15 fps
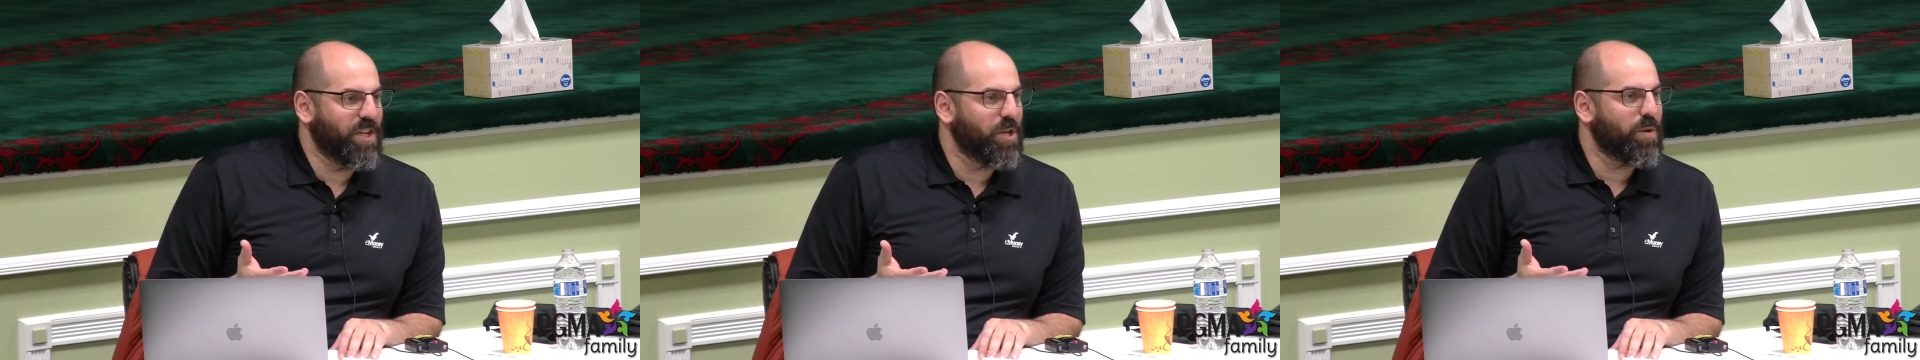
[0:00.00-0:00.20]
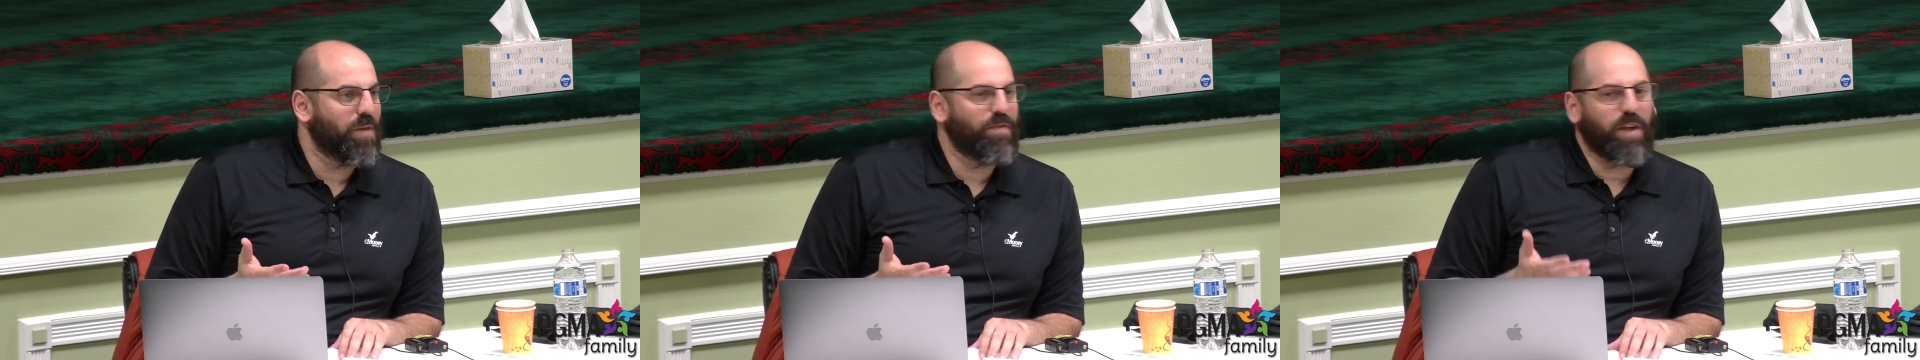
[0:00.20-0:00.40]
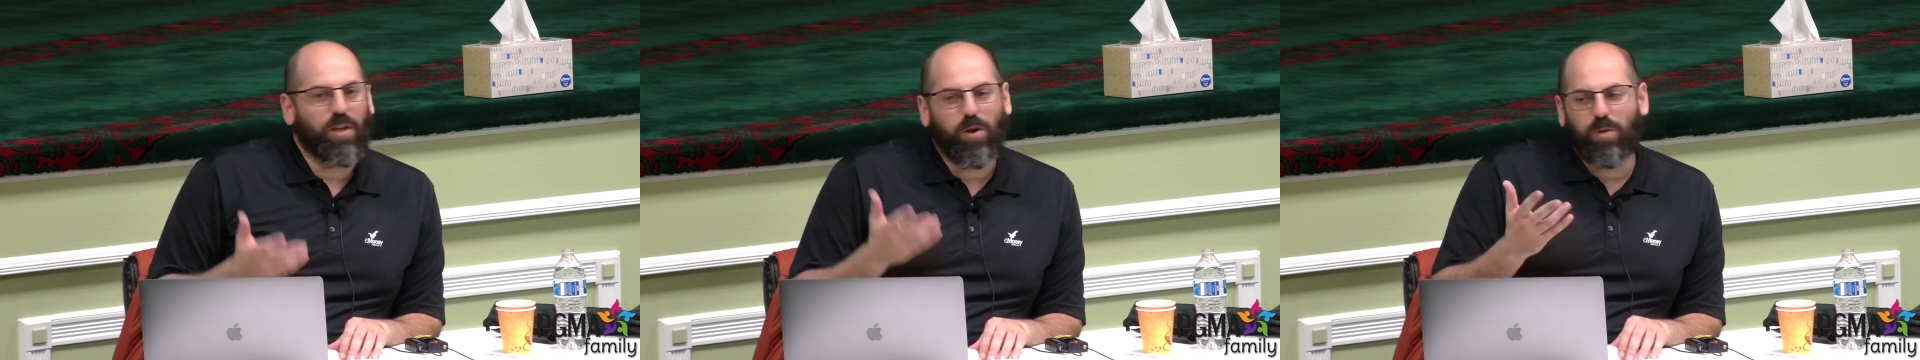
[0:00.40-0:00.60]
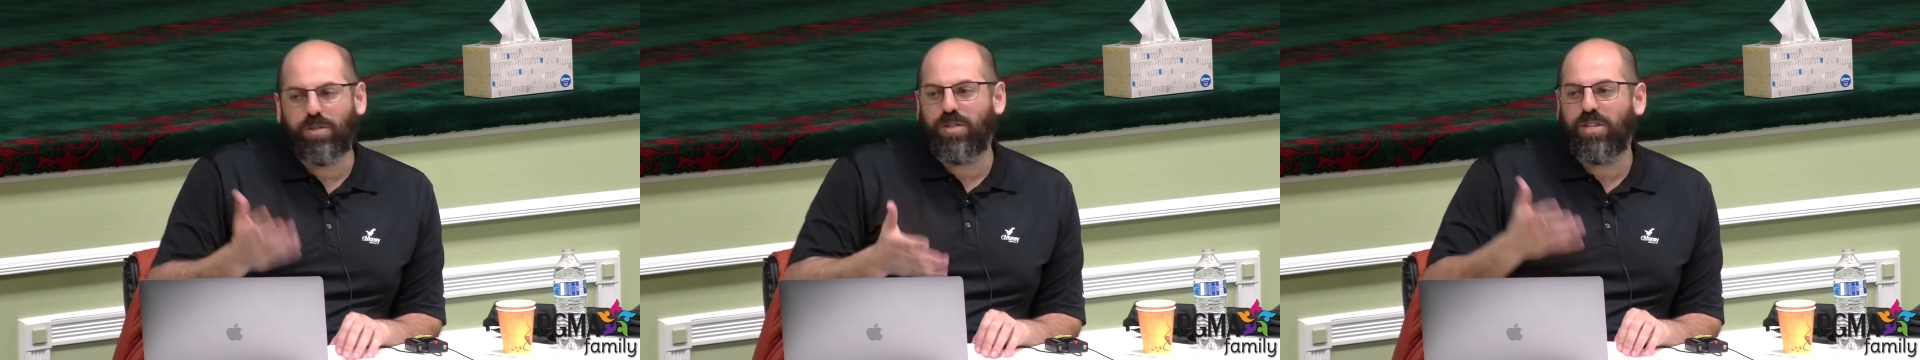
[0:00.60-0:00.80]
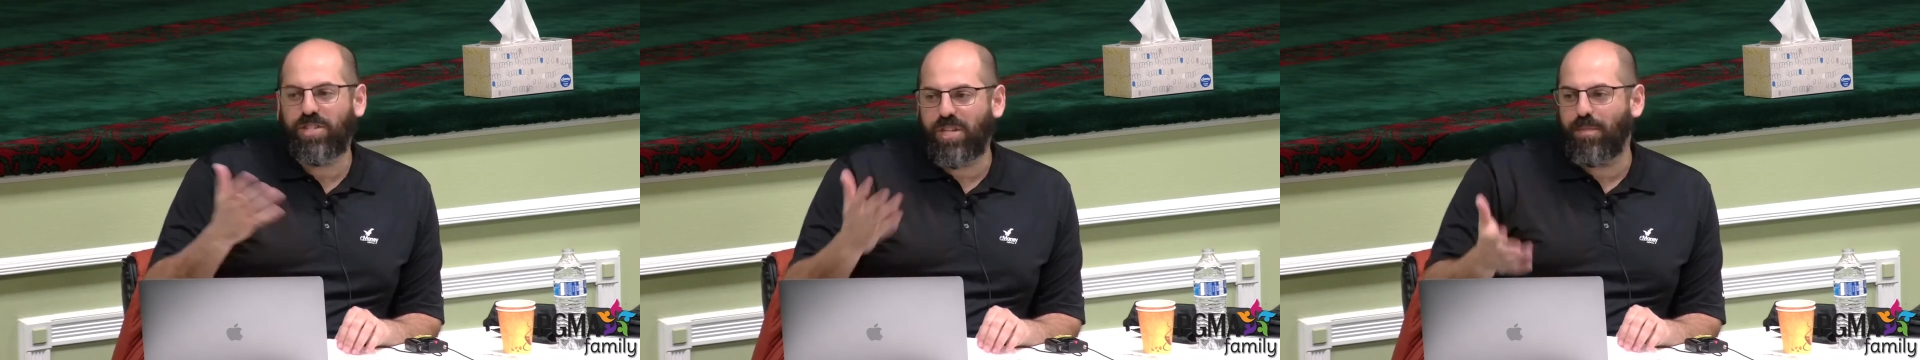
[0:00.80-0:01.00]
You know, if I go to
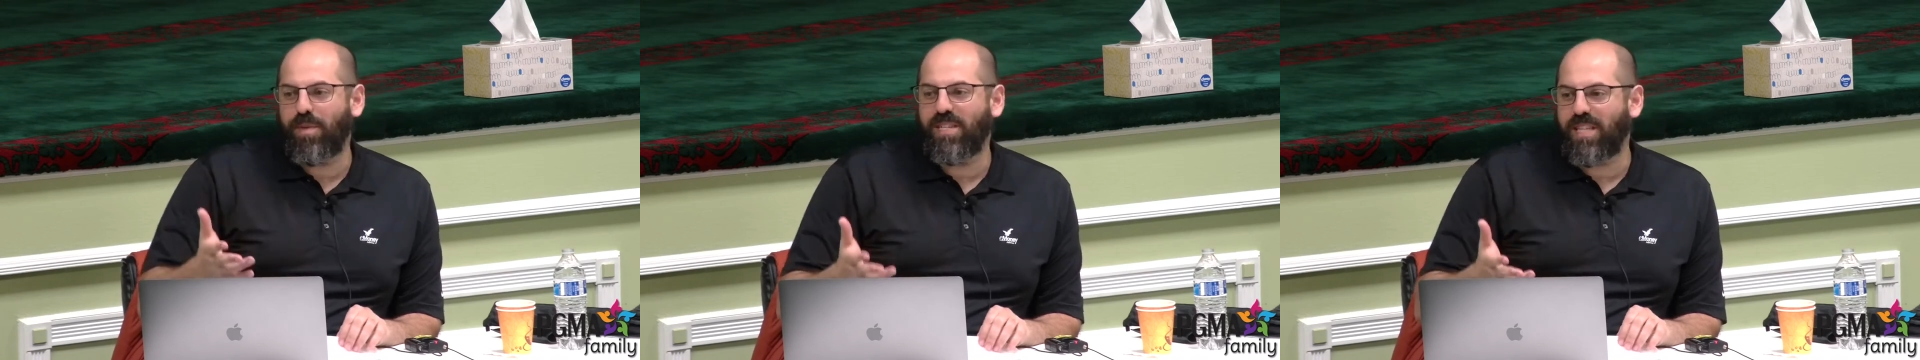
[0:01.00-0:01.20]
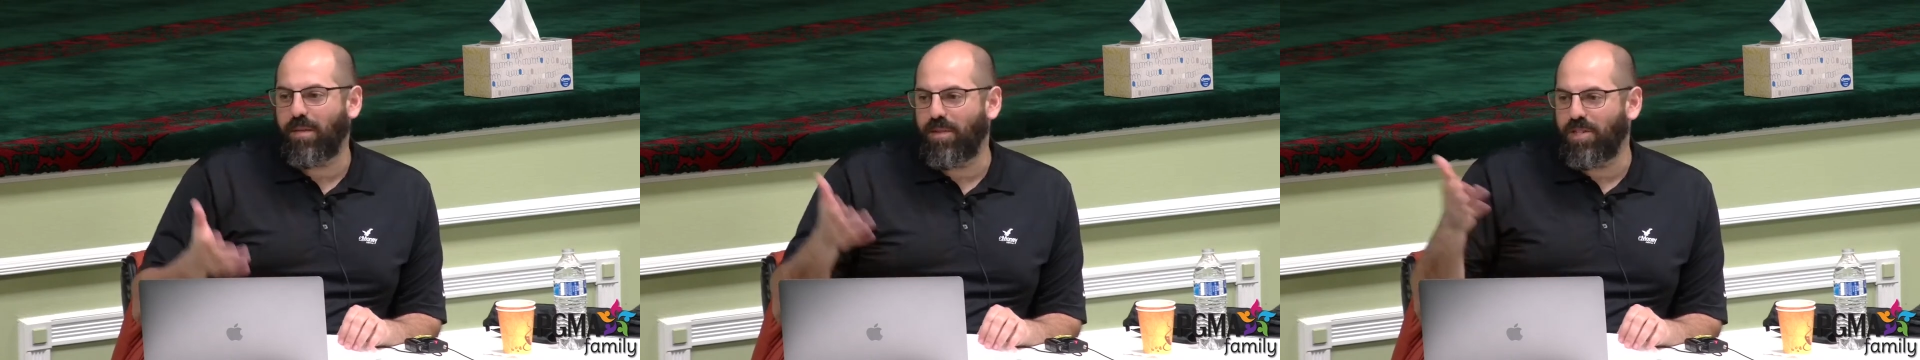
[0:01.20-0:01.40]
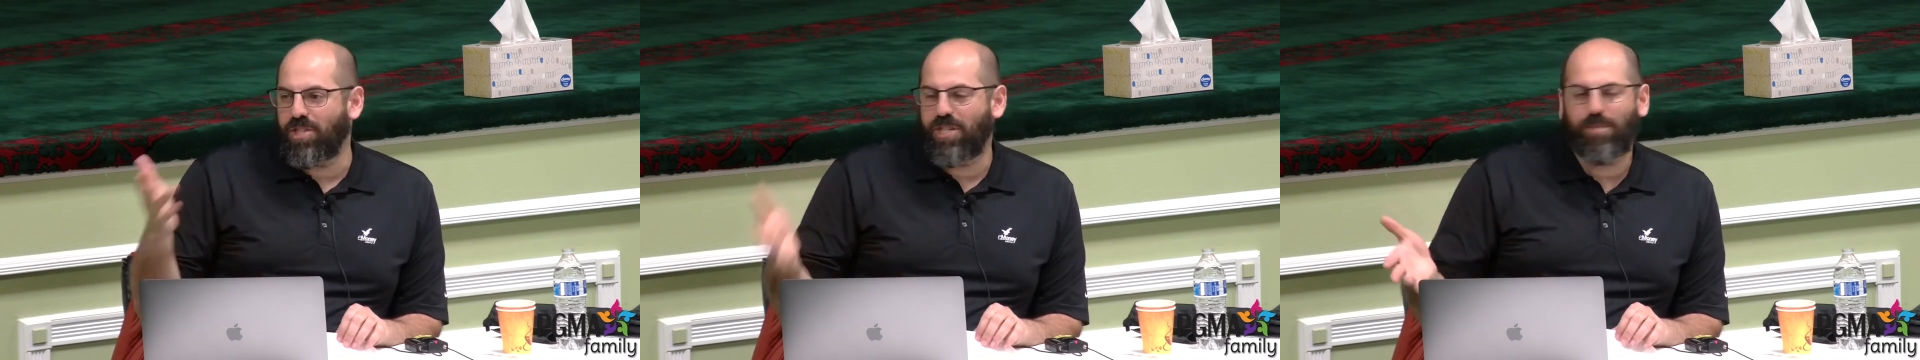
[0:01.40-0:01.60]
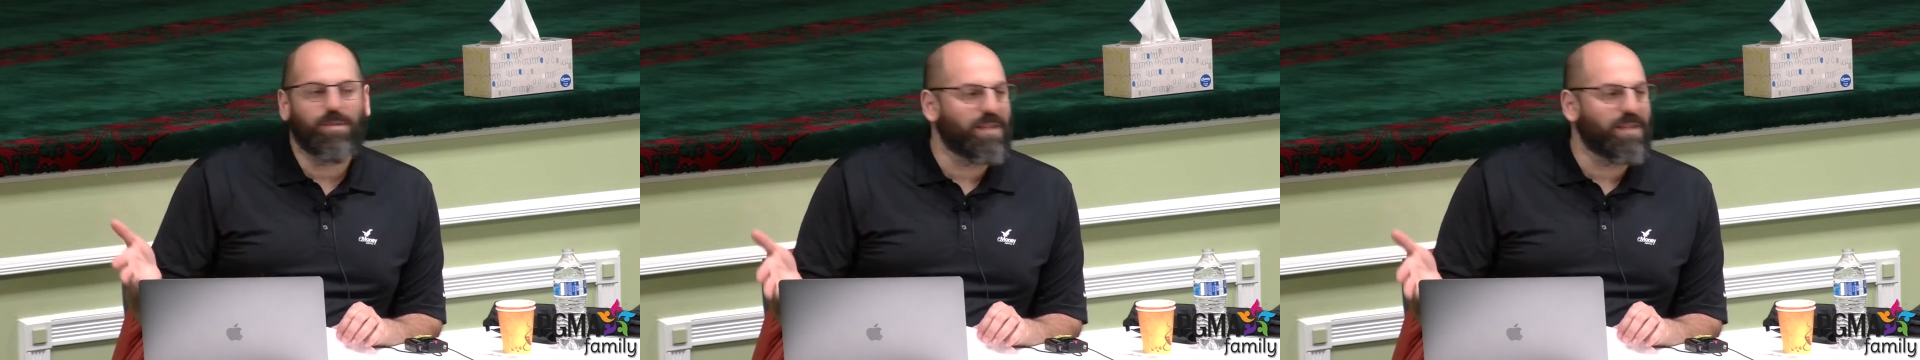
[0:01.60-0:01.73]
the gym because I'm in gym